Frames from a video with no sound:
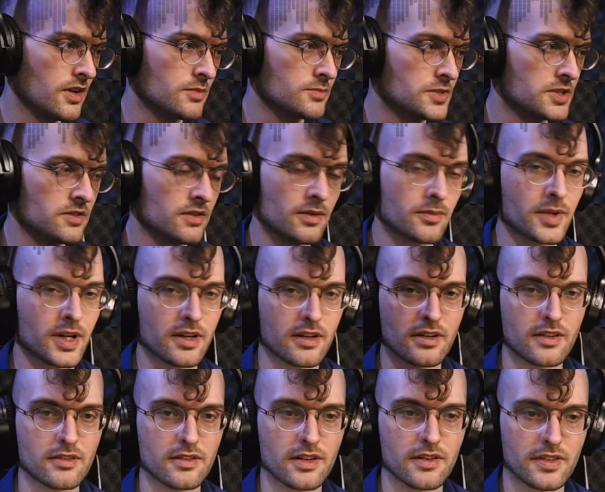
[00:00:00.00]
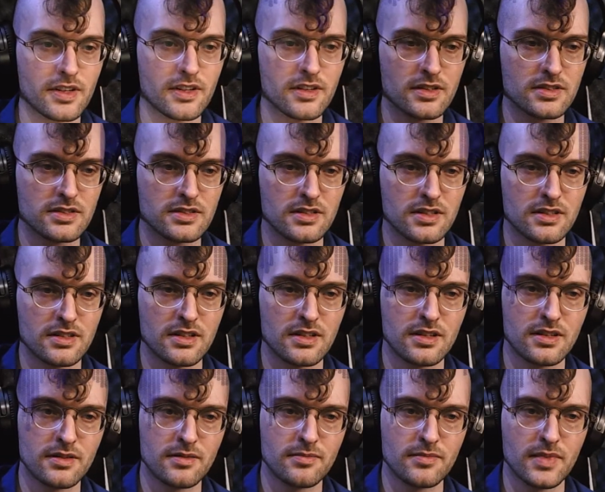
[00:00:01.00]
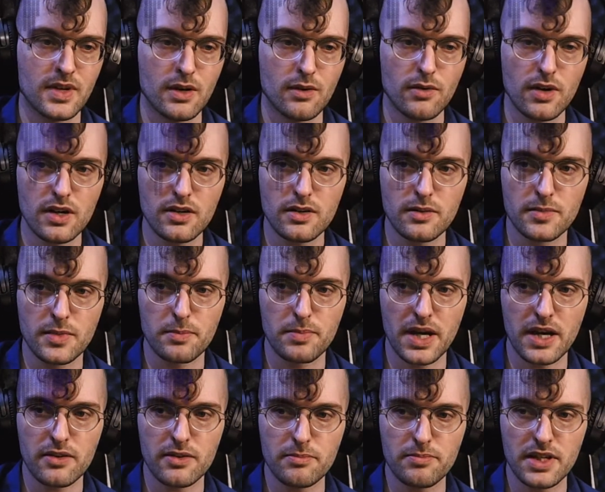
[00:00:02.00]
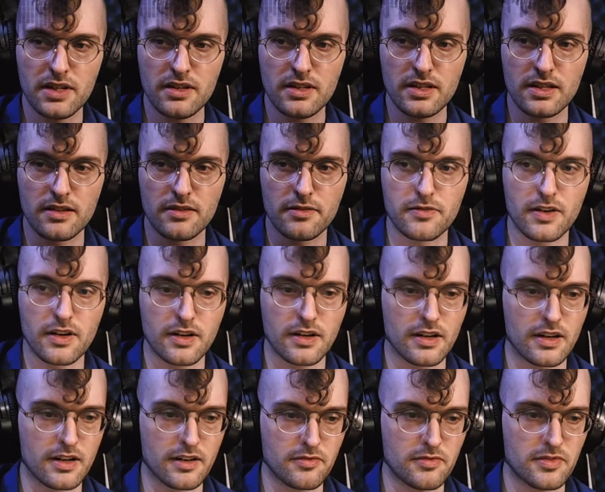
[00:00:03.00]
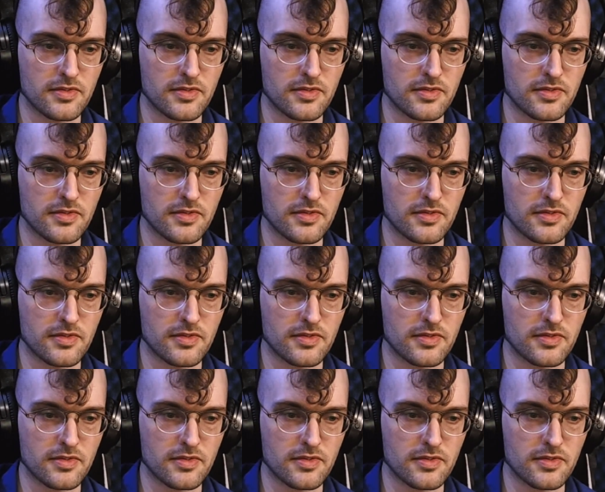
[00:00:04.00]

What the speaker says: I'm sure I'm not gonna love this. Welcome to Ballotpedia. Fuck off.